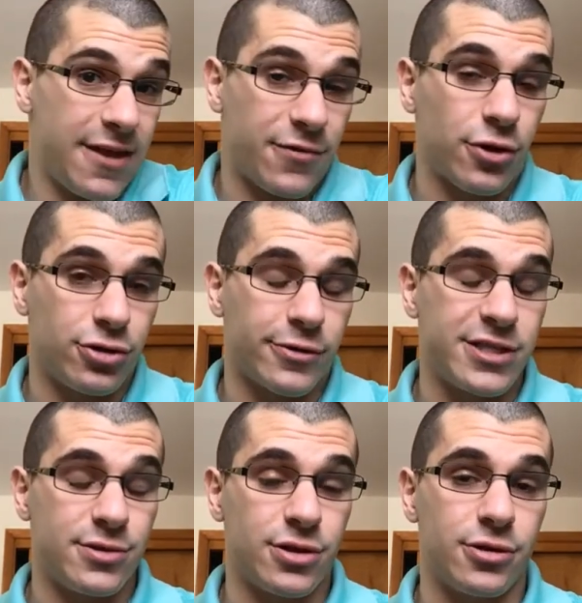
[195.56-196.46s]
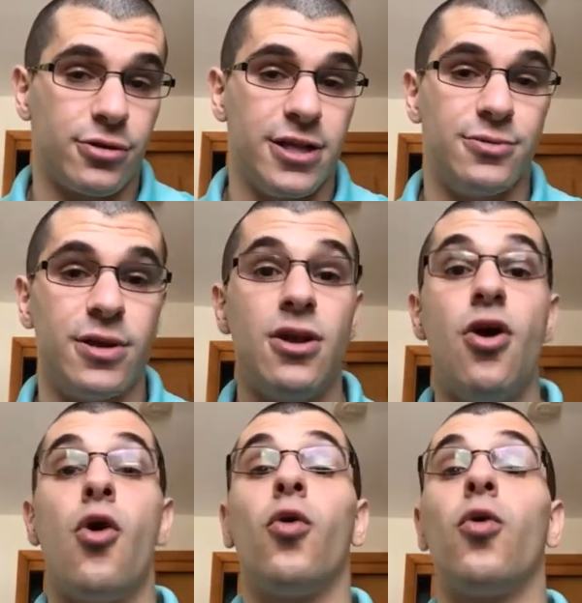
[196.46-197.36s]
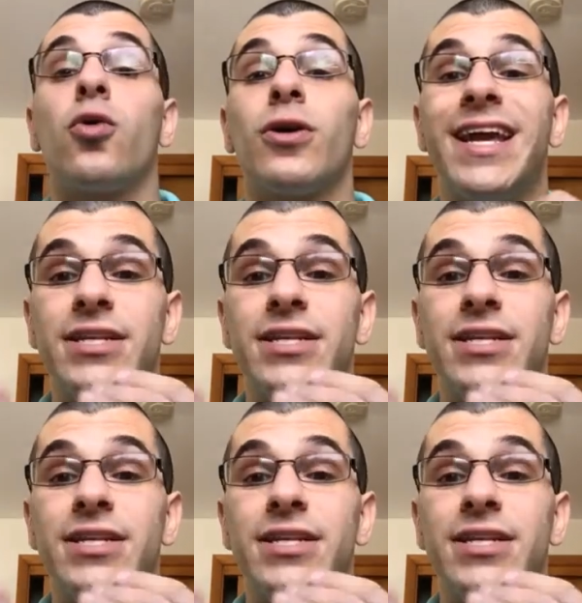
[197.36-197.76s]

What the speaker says: if they're a derangement, or